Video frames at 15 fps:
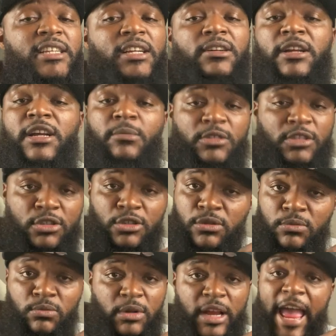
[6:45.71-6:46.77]
ain't gonna help until you
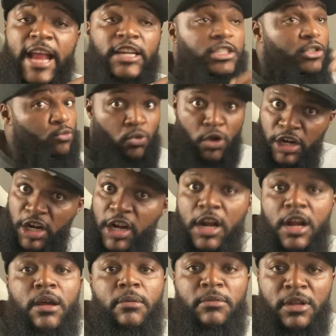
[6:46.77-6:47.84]
actually running it
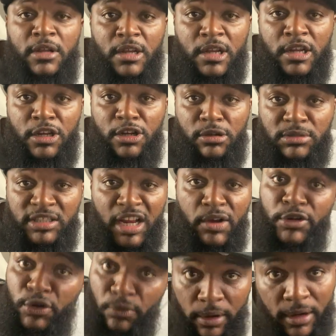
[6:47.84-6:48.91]
up. You know what I'm saying? When
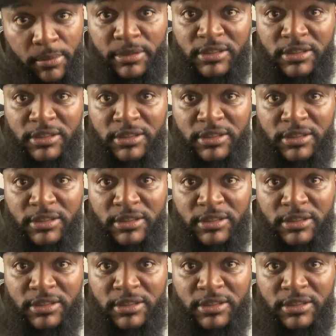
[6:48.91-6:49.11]
you run up a